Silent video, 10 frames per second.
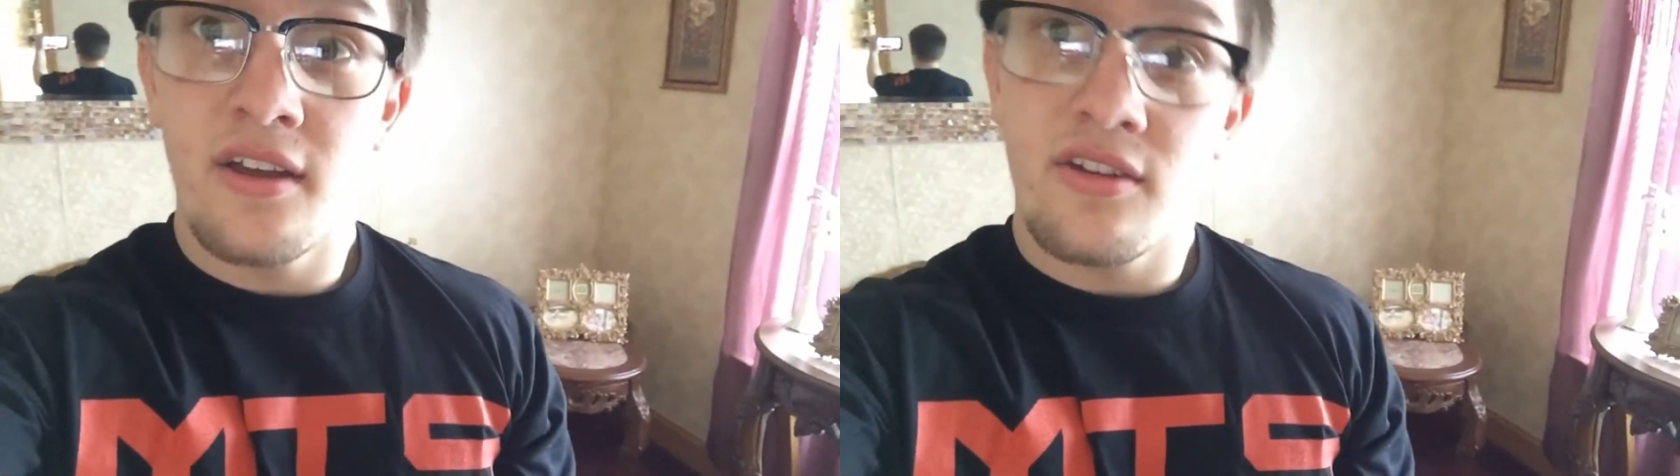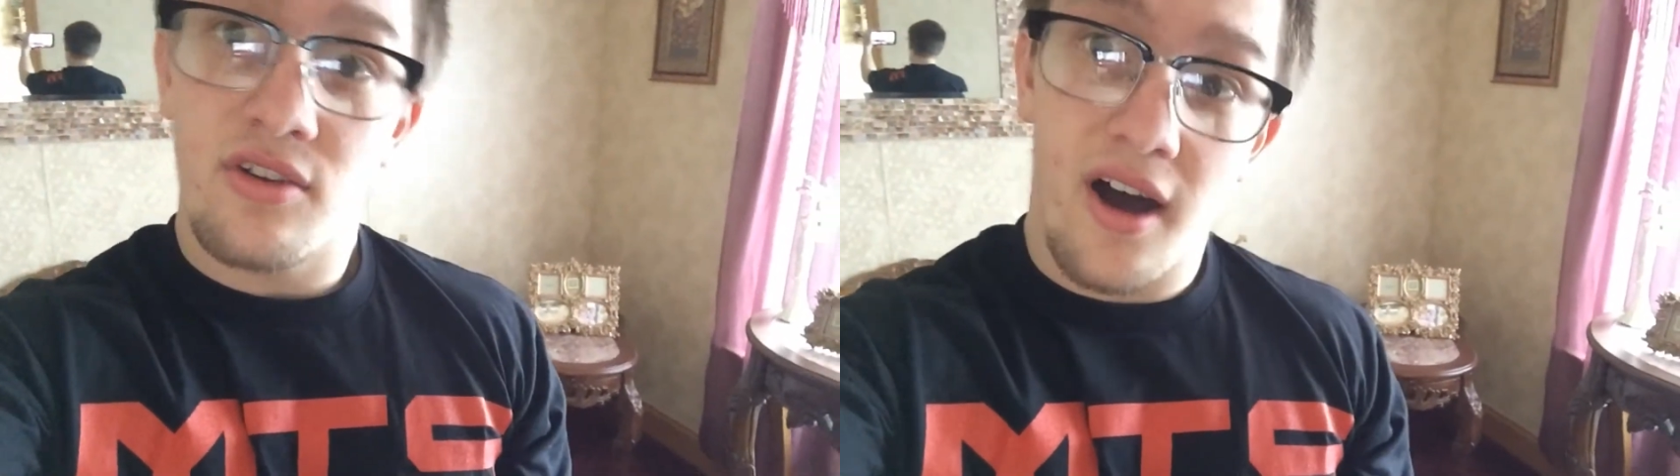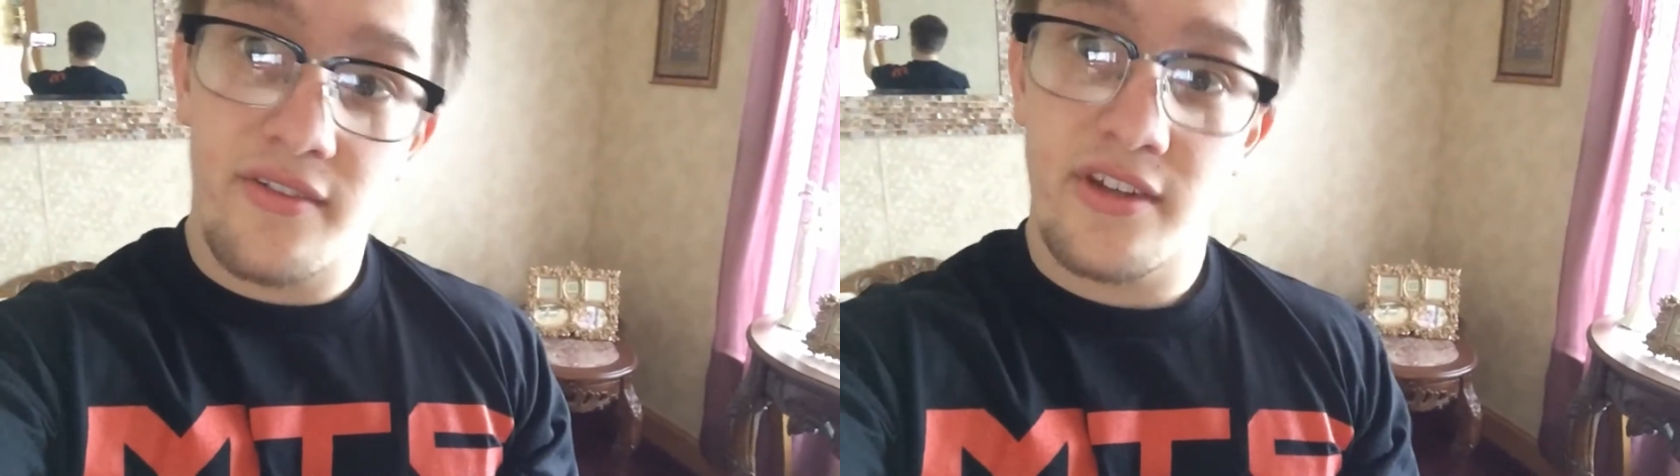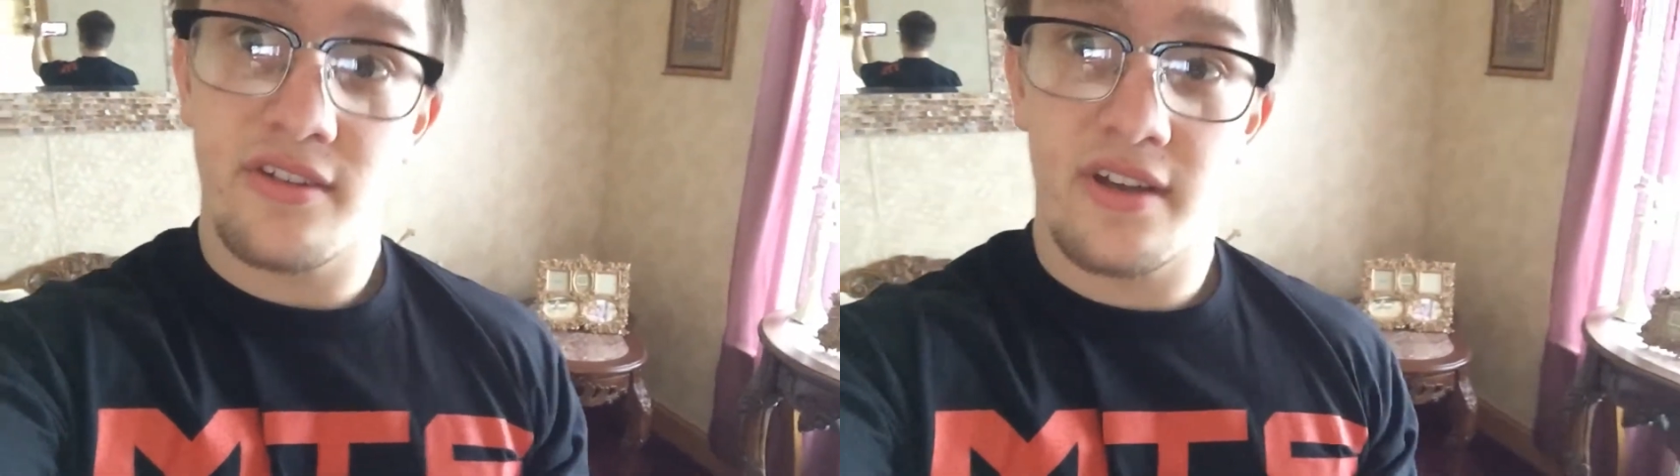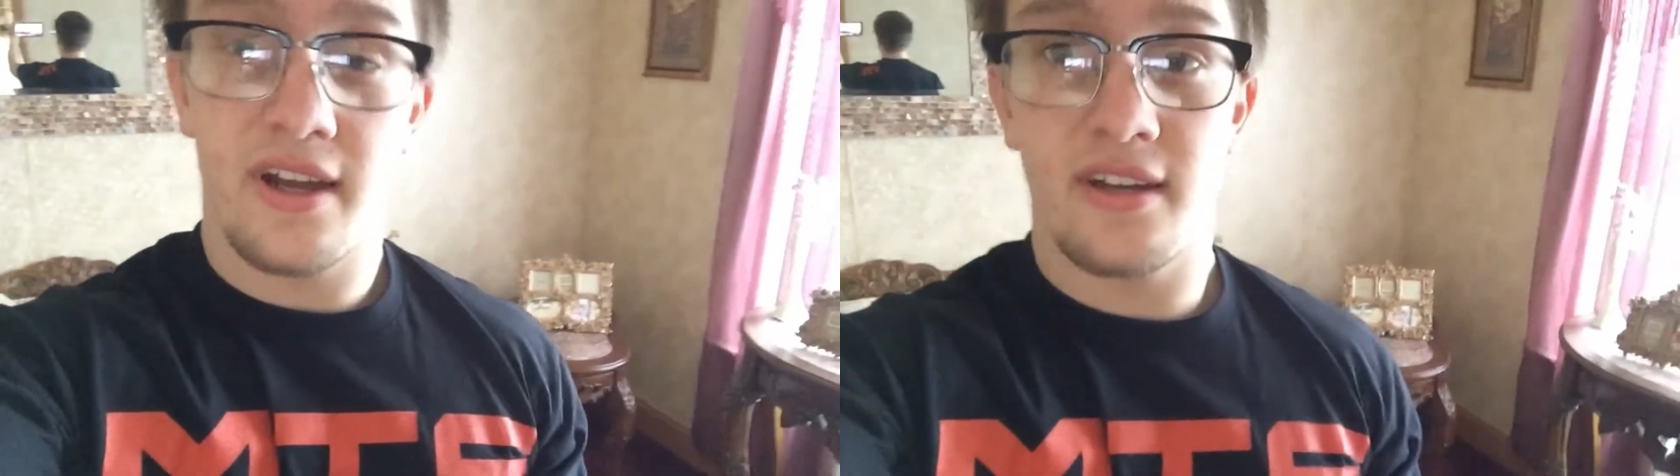So
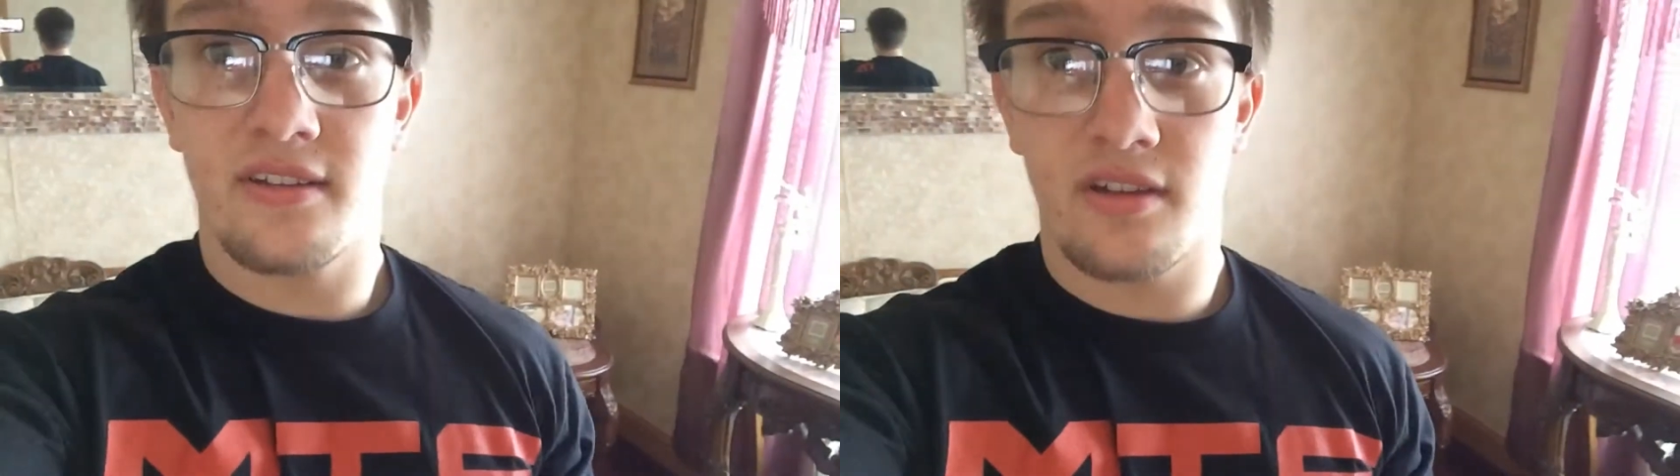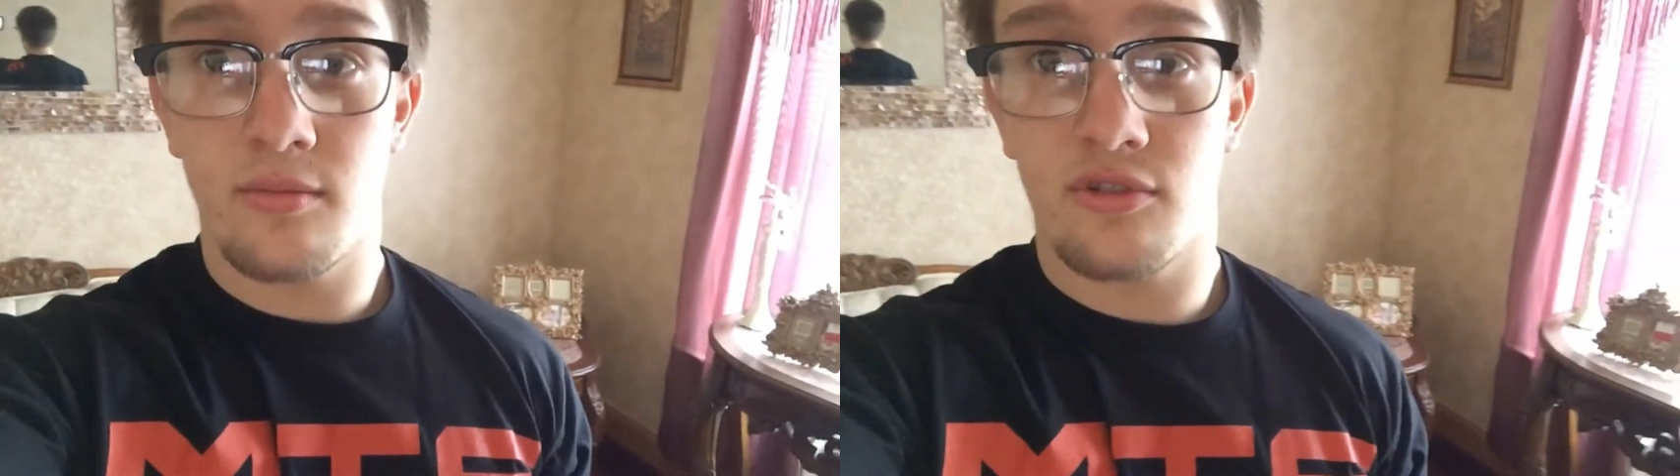obviously I need some